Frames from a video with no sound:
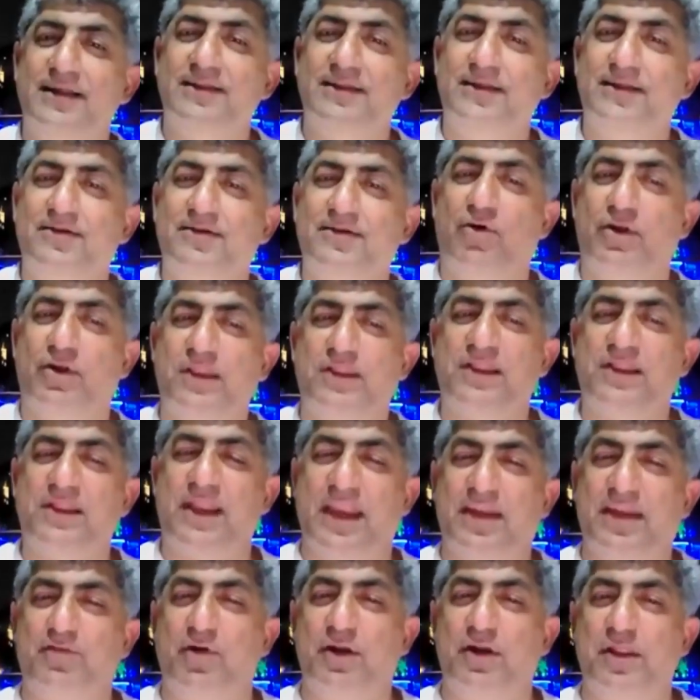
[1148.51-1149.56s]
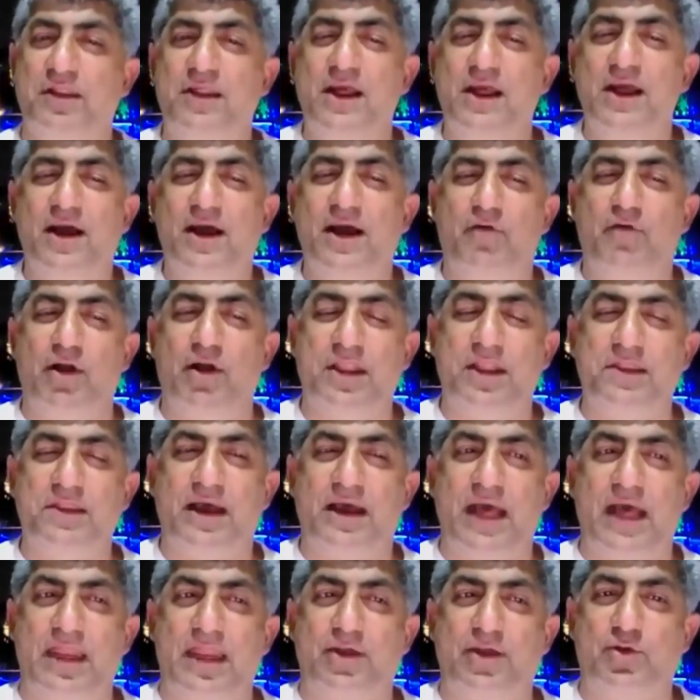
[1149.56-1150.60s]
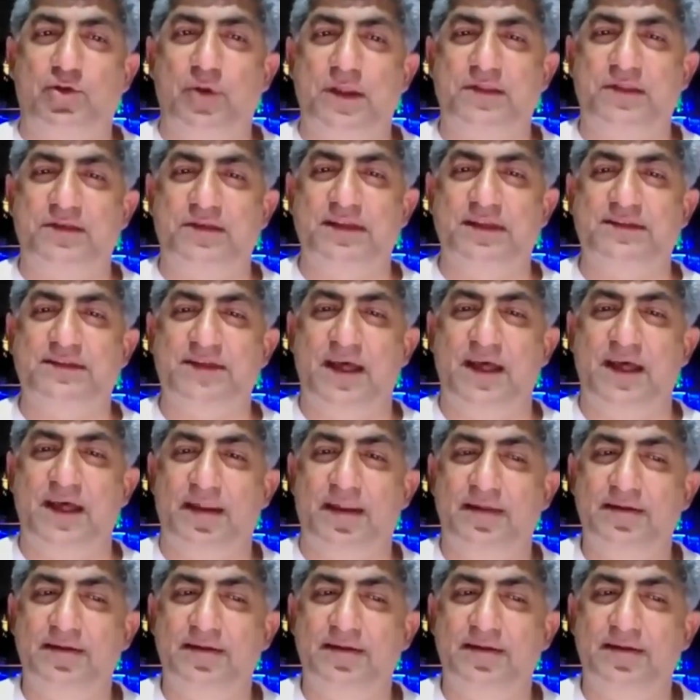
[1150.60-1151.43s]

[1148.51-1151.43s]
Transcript: Because what is the correct question, sir?